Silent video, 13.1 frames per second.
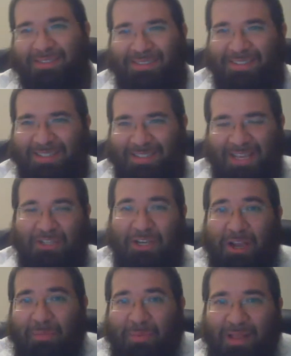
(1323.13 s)
there's actually
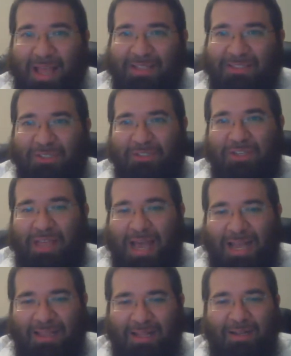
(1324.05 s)
a couple of answers to
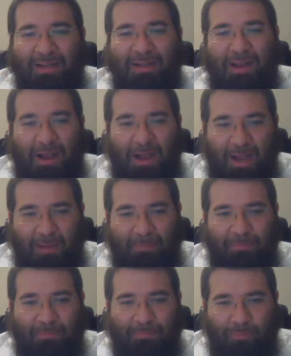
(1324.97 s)
that,
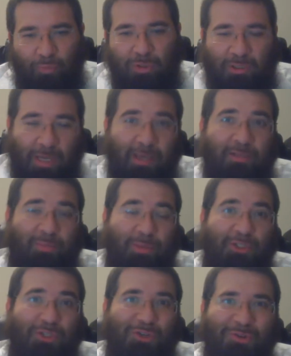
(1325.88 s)
which I guess
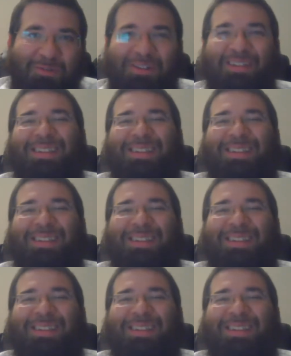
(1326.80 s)
means two.